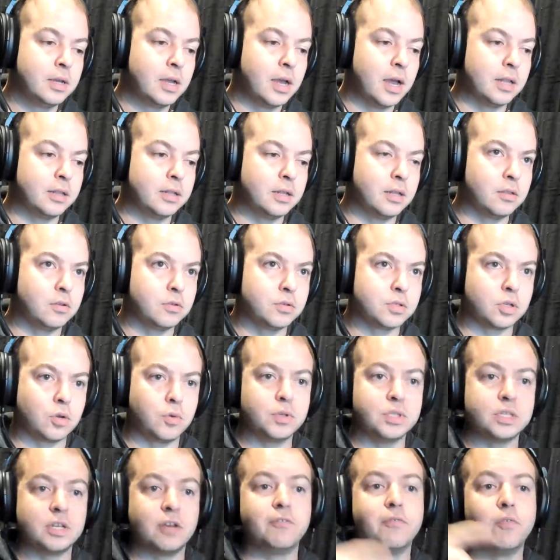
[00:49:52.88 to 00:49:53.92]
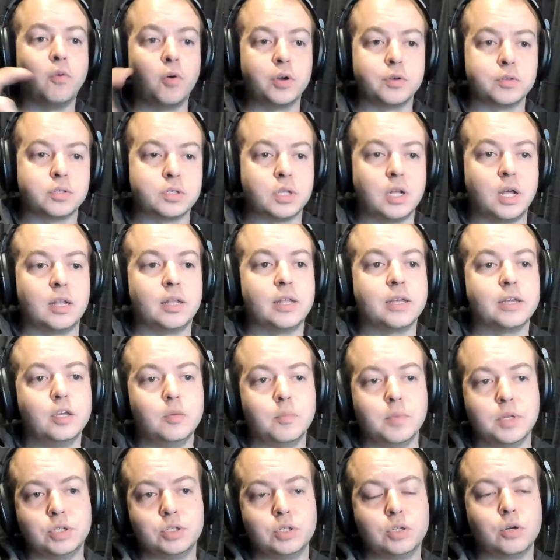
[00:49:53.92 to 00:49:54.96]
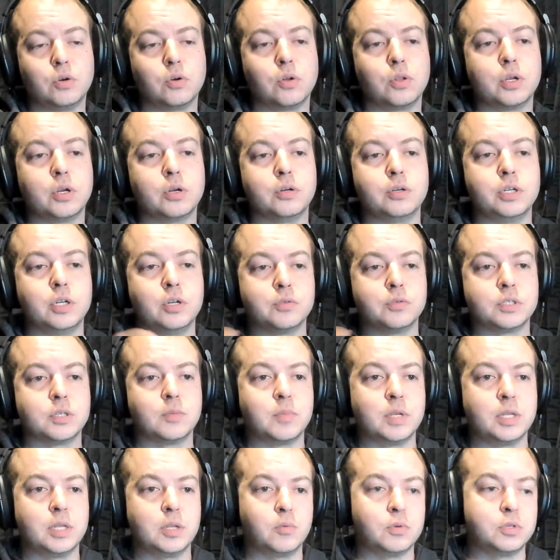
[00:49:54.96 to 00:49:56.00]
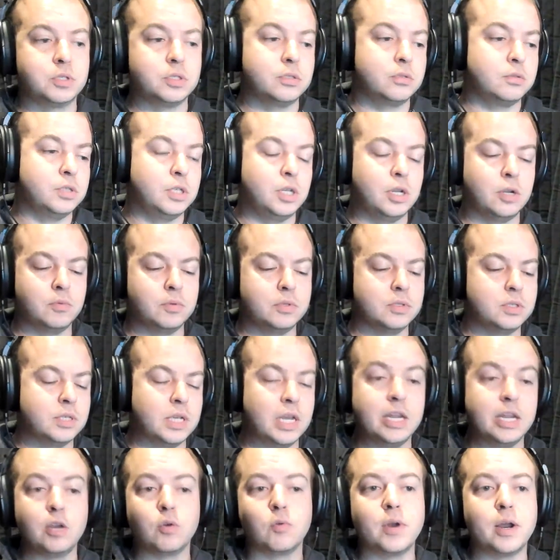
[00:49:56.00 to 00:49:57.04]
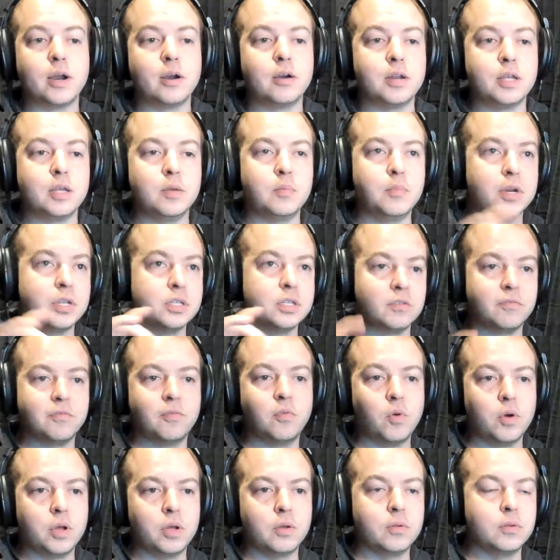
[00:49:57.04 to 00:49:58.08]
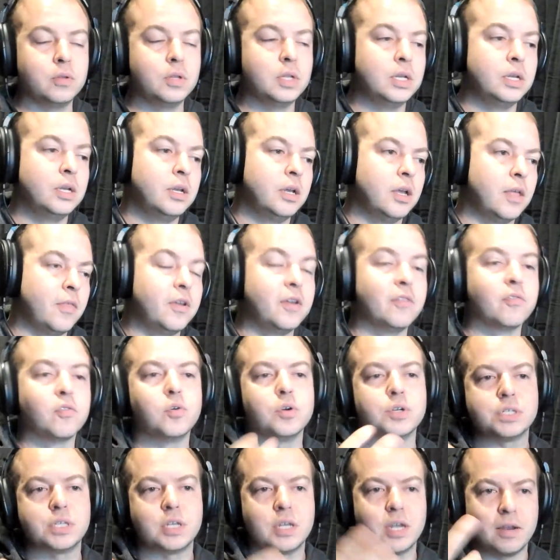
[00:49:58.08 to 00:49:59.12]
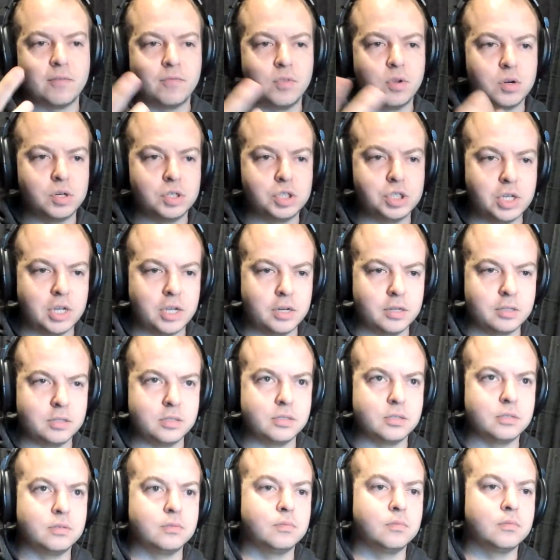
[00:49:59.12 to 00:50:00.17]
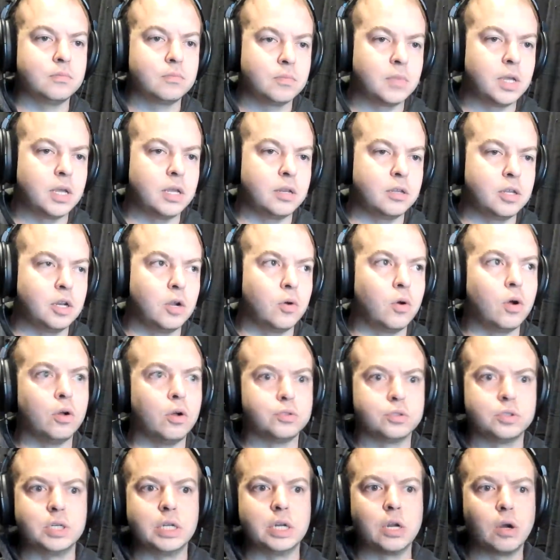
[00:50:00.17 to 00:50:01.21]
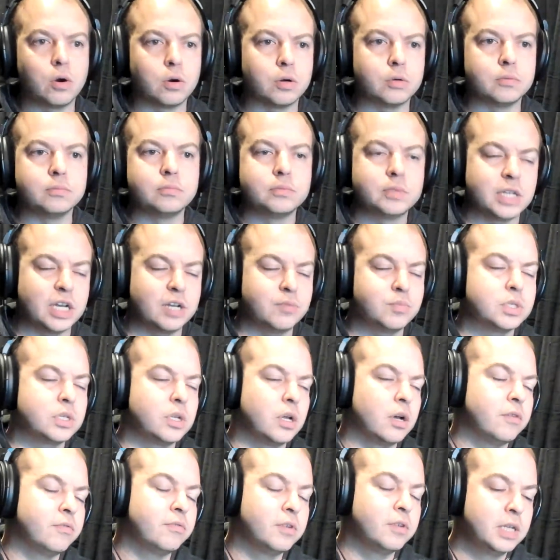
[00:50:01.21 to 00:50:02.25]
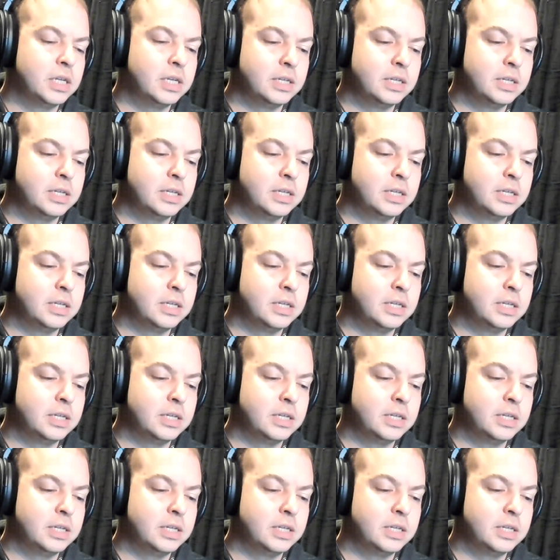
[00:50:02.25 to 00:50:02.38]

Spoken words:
And then there's always that foil slot, like you mentioned earlier, something that was, it's any rarity, but it's a foil. And then of course they have their enchanteds and alternate art type stuff.